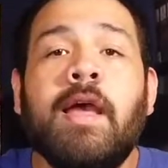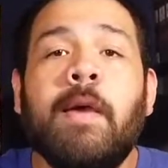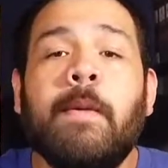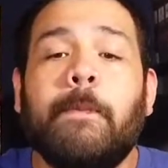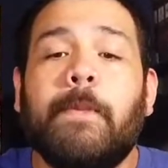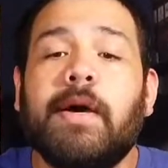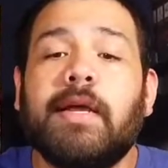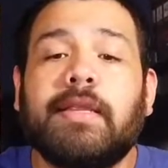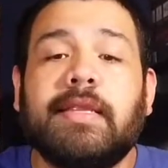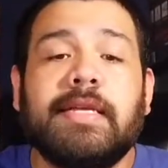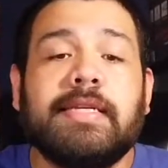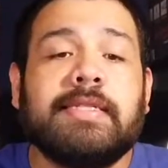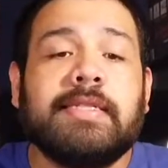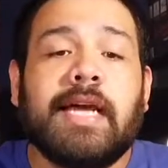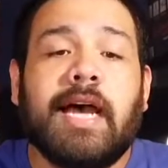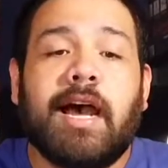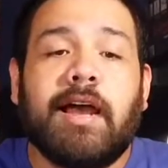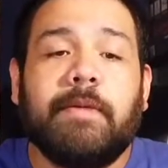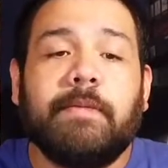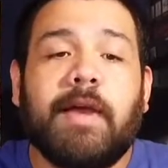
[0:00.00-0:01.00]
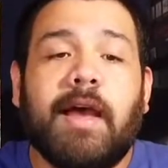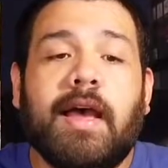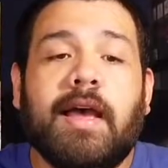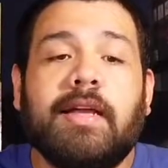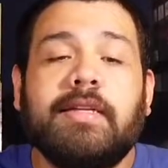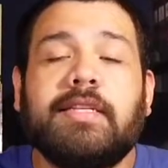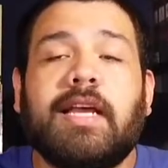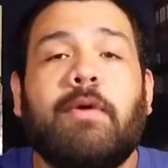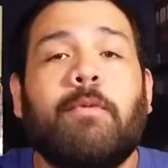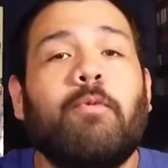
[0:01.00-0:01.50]
But this time,
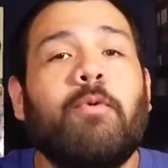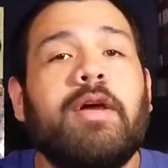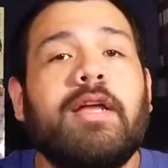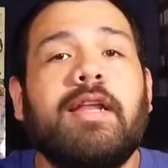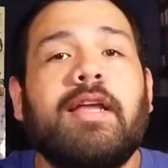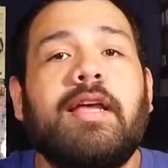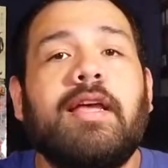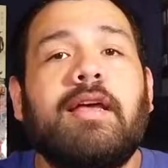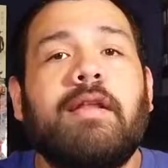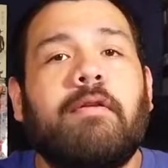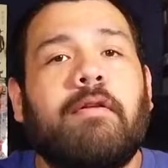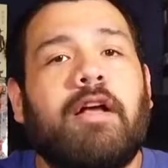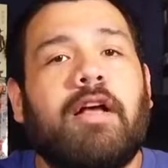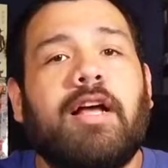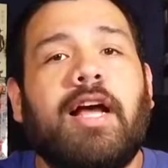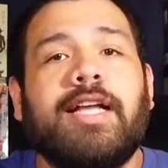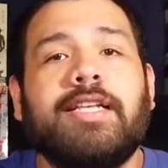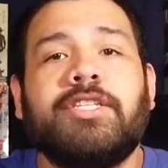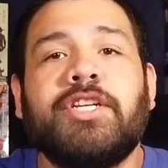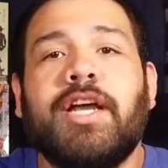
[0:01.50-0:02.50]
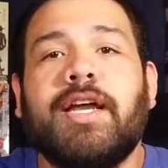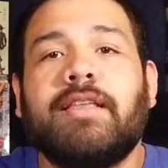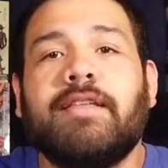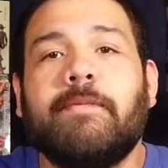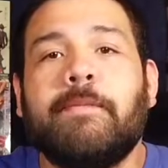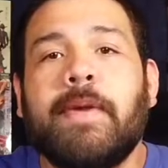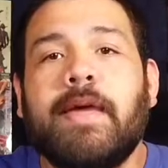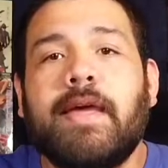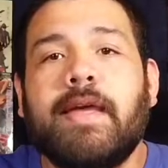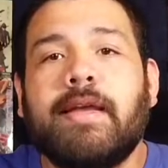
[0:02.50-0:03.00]
guys, I went in, I checked the
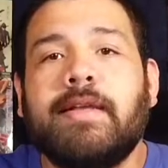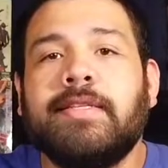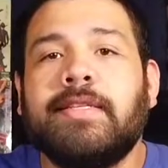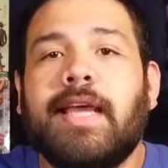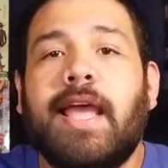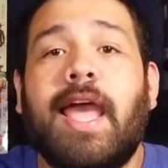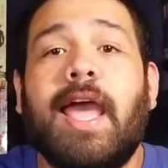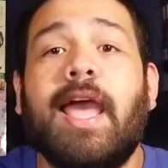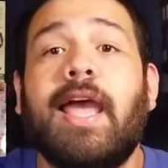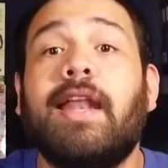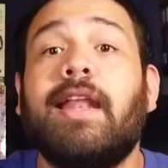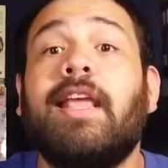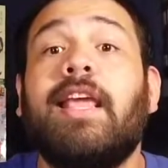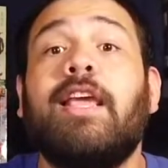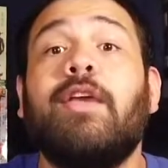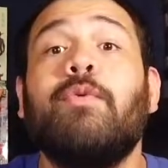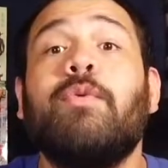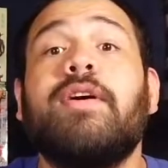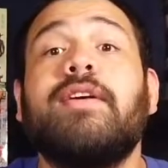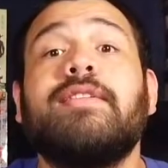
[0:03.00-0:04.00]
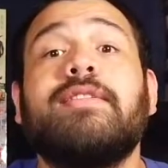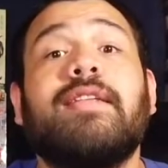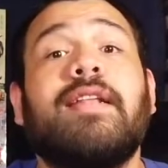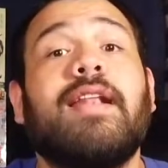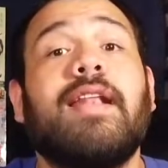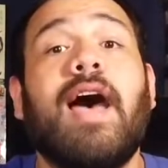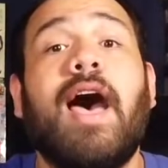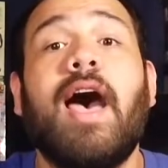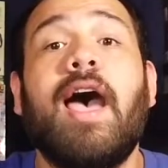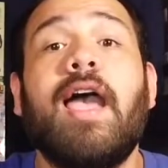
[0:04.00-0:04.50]
pegs, and he was
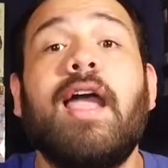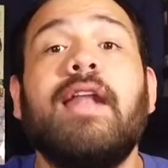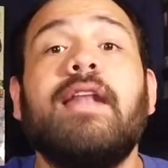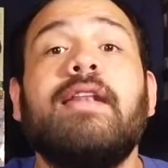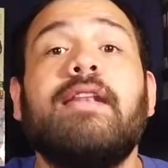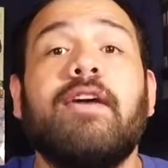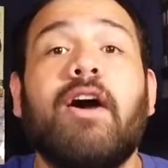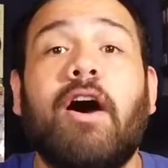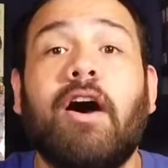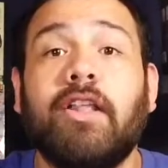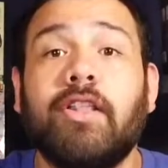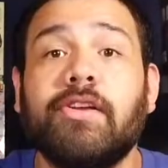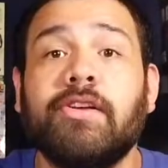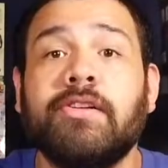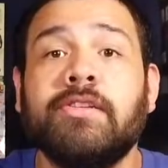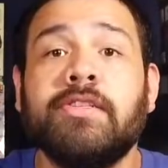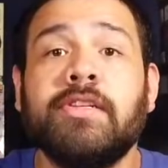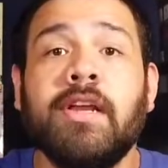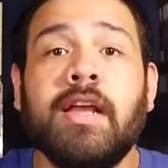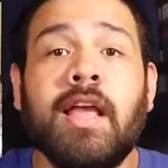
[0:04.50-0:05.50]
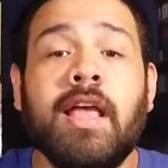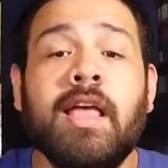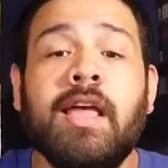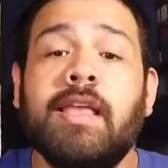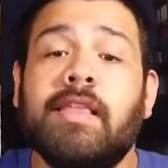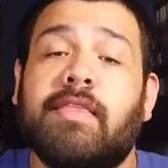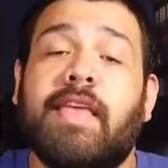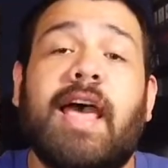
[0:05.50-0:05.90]
$9.